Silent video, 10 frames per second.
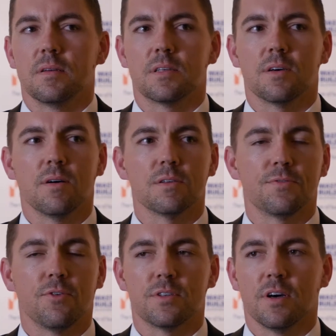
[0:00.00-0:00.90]
So I was
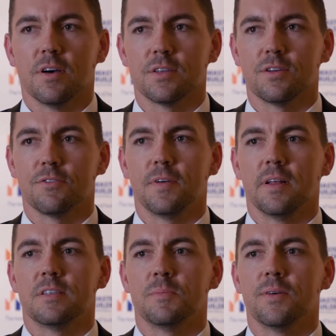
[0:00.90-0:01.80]
fortunate, I sort of fell
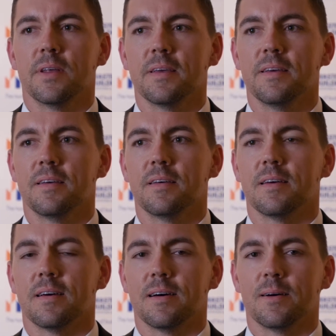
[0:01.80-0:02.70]
into building,
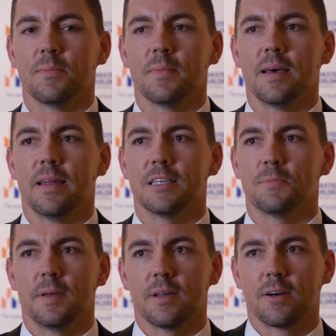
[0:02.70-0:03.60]
and it's
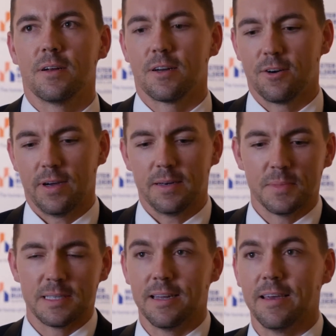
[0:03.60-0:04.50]
been a great
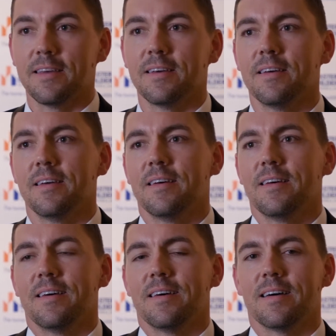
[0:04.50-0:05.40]
mistake.
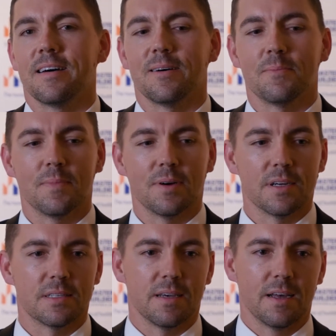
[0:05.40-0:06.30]

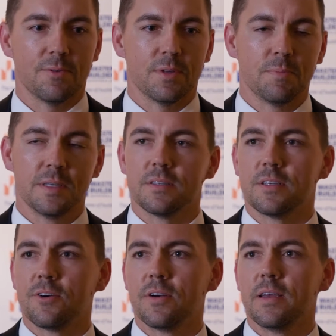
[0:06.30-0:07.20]
I started with a business
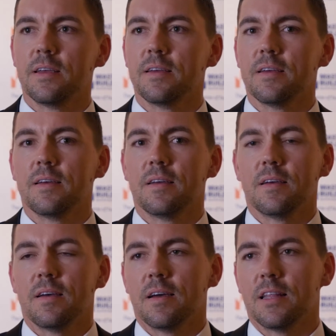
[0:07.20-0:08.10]
degree
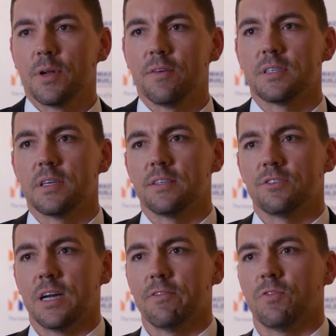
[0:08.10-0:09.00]
and then went overseas
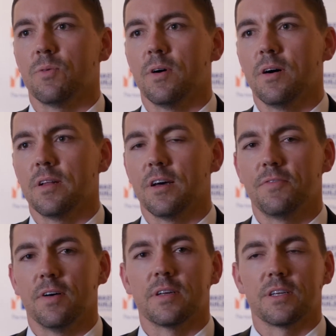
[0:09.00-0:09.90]
and traveled for a while, and I
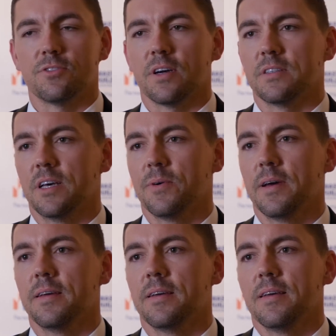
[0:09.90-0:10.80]
fell into construction that
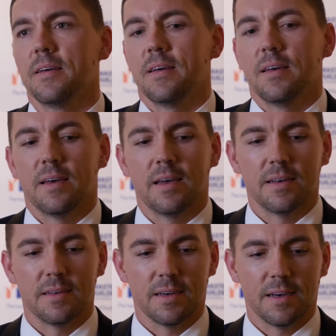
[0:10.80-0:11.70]
way.
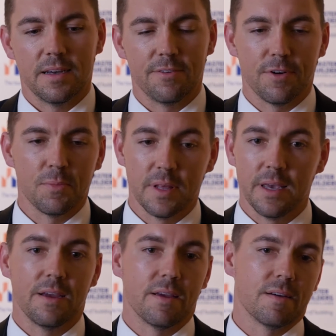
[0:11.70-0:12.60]
And from
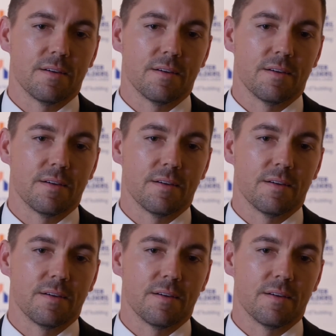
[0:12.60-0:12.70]
there,